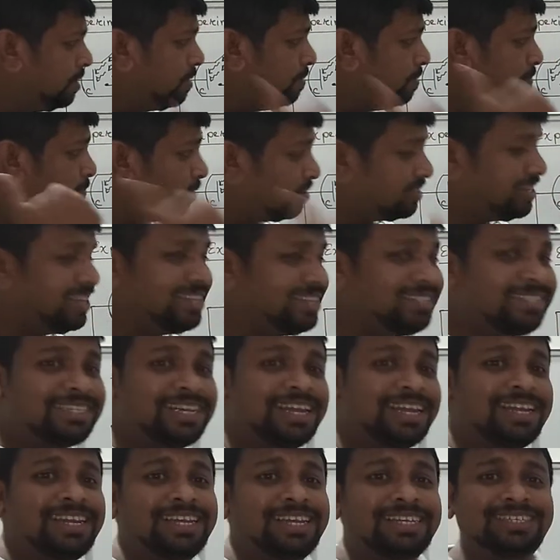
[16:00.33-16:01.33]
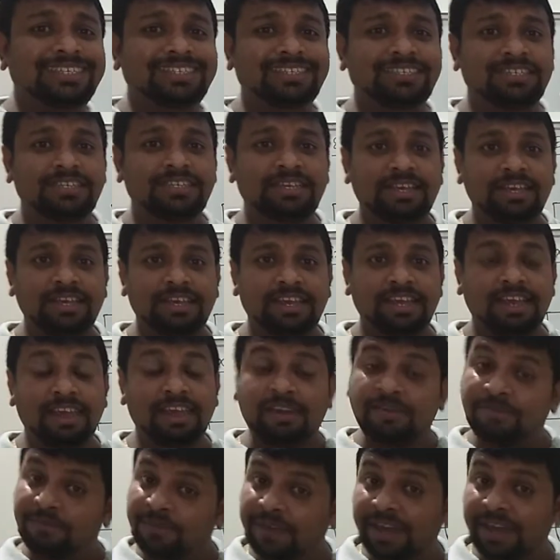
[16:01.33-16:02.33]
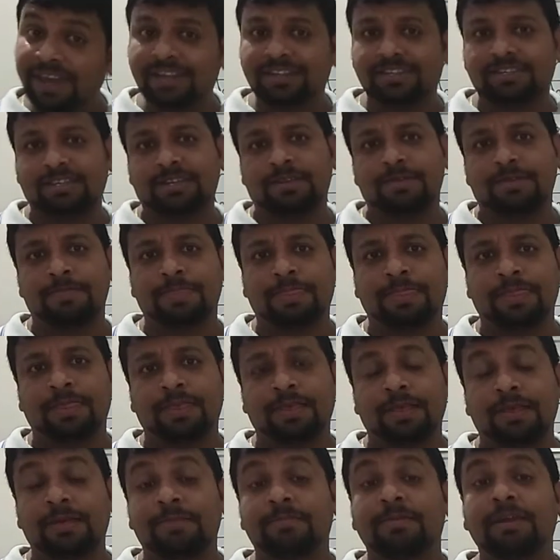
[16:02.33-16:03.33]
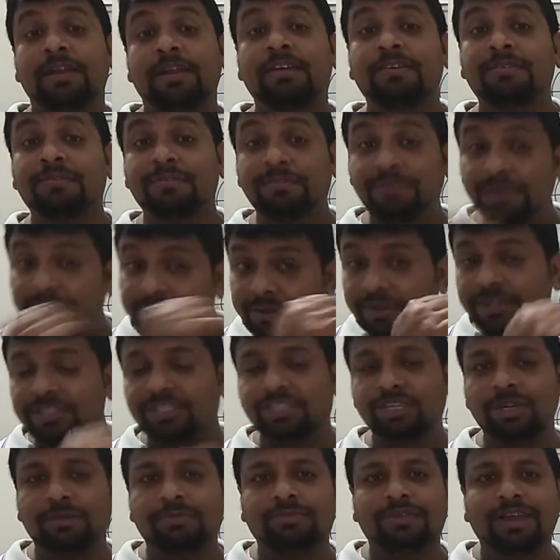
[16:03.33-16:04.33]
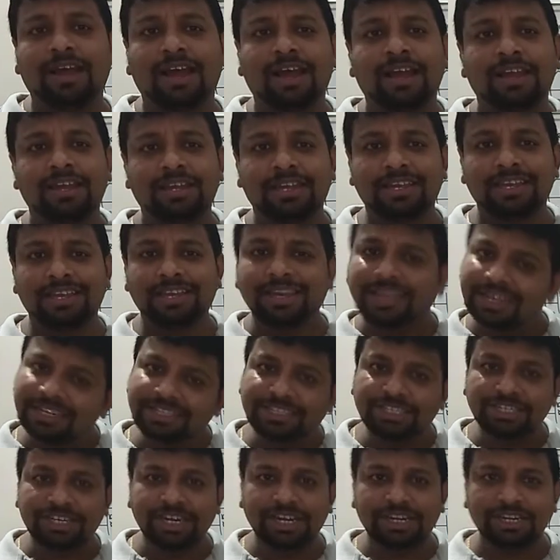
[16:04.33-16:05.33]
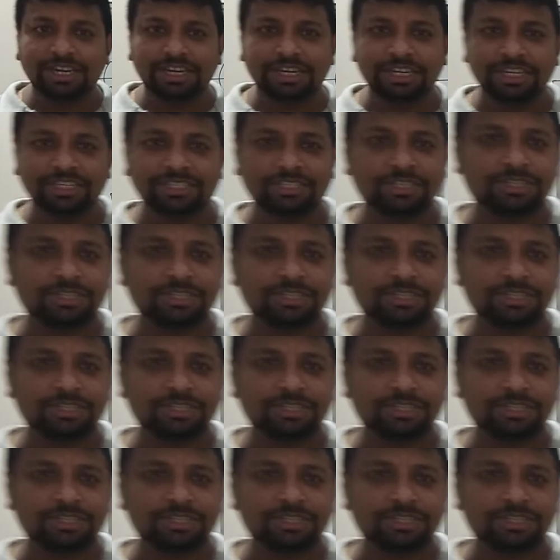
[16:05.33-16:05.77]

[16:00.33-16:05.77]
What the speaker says: potential is affected by the frequency of the incident radiation.